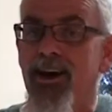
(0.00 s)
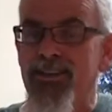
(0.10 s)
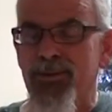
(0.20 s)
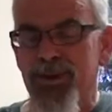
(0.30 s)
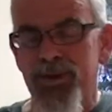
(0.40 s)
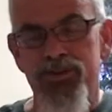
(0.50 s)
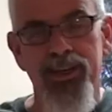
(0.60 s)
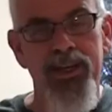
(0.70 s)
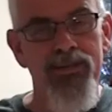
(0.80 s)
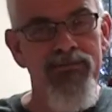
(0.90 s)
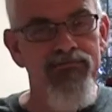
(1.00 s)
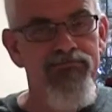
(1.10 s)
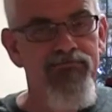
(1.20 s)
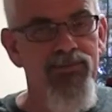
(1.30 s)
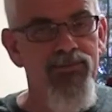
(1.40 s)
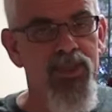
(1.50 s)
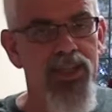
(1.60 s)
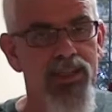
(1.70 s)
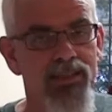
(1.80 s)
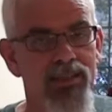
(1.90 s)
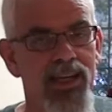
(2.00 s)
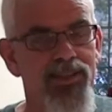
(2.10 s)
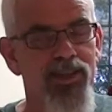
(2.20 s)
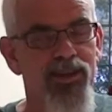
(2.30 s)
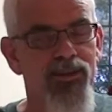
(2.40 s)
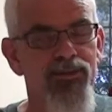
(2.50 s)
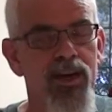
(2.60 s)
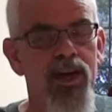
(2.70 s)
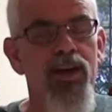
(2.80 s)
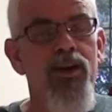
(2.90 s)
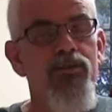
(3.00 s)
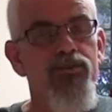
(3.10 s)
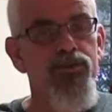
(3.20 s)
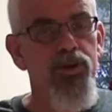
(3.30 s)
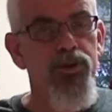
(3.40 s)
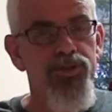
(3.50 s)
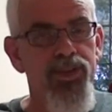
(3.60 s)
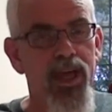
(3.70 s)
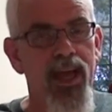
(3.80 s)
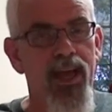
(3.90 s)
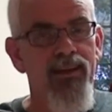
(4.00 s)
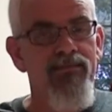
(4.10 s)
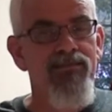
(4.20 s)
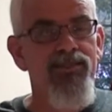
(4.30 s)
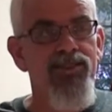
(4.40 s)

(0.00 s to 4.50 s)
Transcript: They were using lots of fruits and